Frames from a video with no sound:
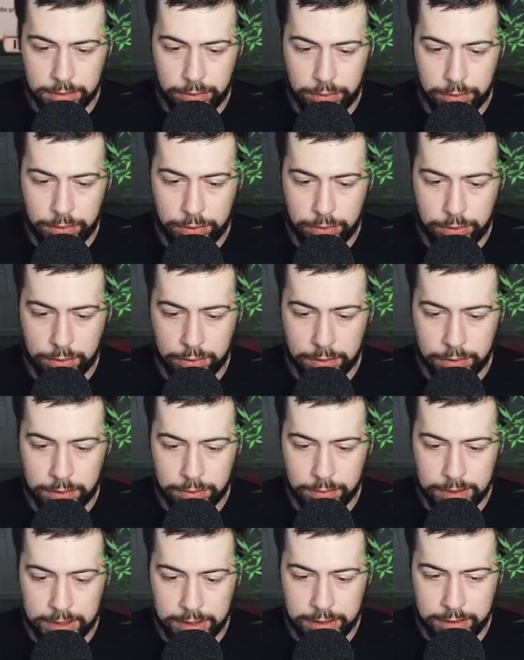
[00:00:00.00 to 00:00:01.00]
Ooh,
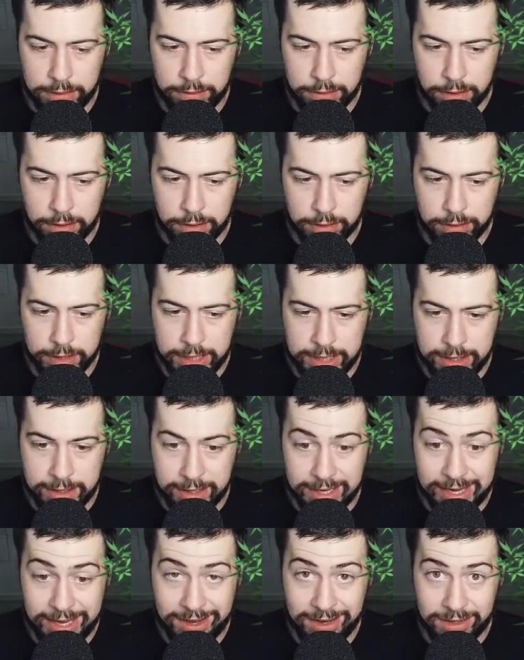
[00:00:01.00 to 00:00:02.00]
we do. All
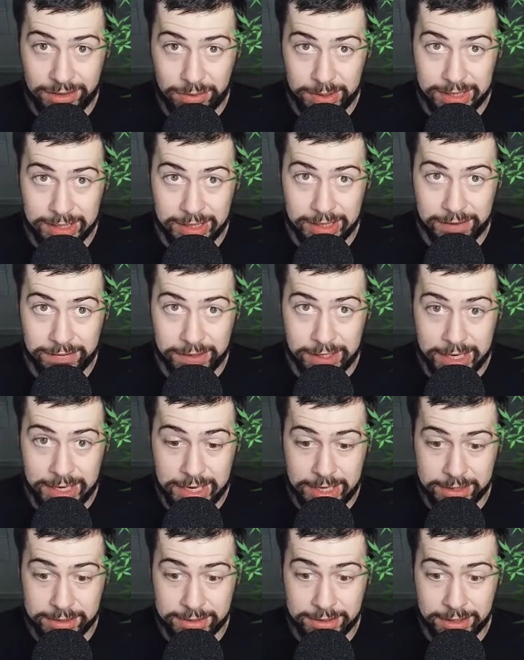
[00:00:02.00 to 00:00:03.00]
right. And we can give it
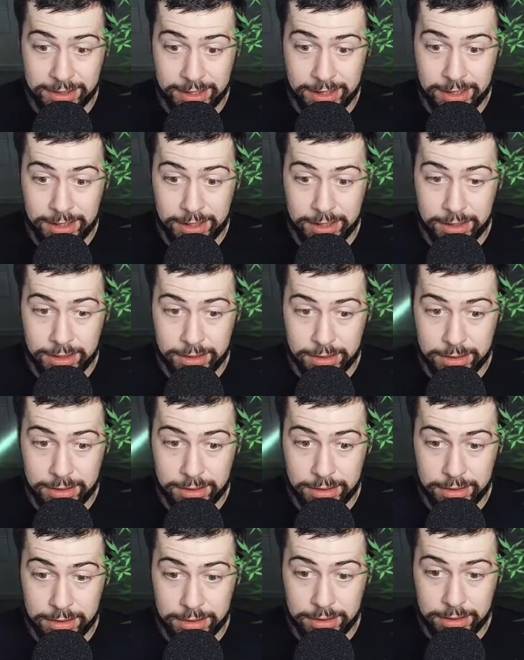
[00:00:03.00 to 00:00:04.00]
haste.
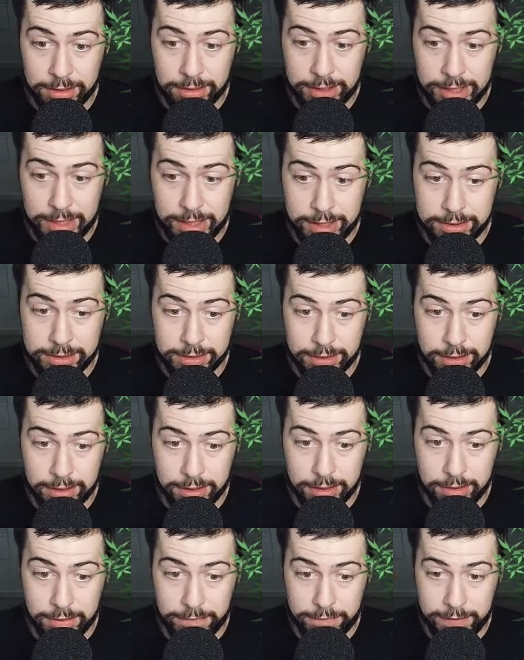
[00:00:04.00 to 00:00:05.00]
That's
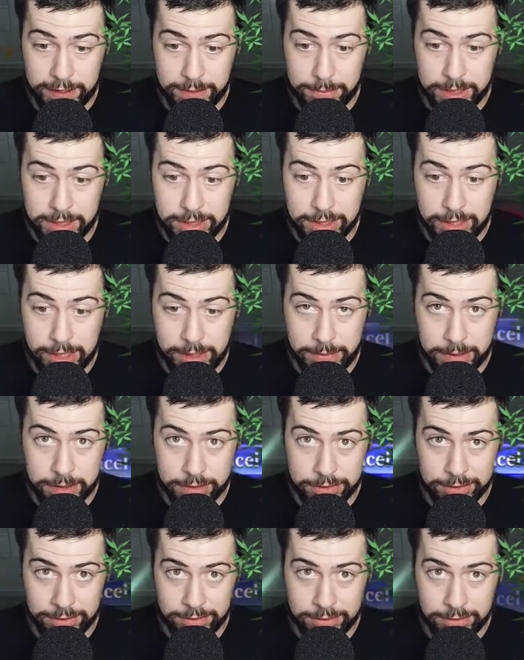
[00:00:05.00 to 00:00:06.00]
a fair bit of
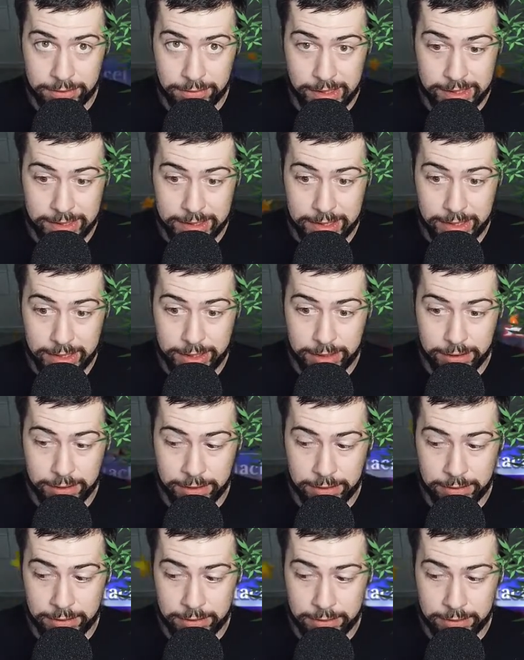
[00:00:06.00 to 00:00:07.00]
damage right
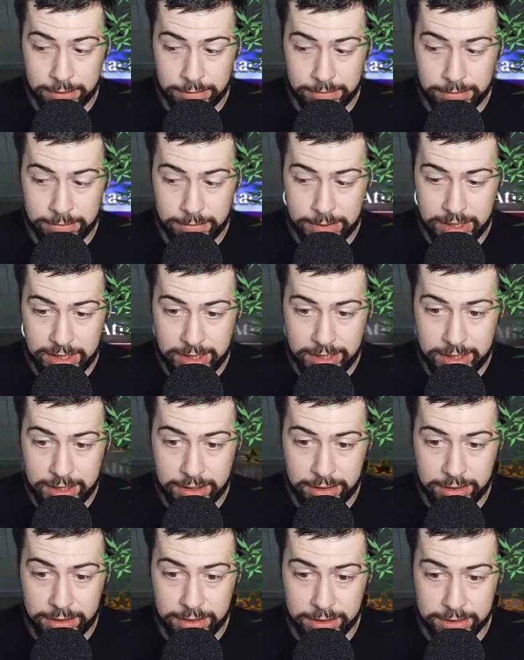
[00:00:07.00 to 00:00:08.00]
there. My
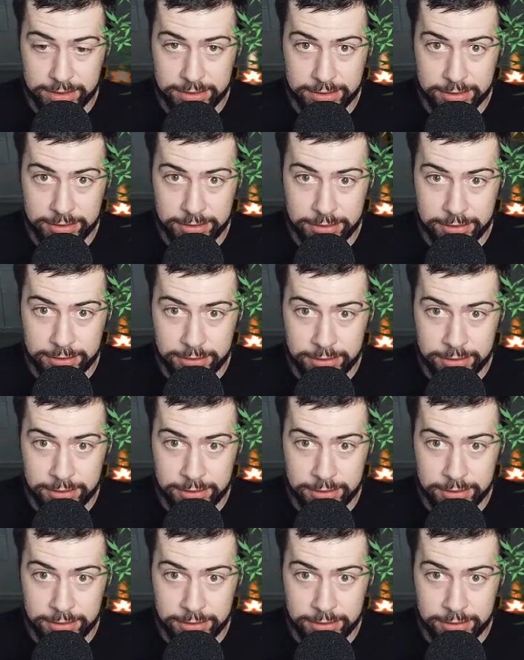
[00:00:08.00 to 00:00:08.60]
goodness.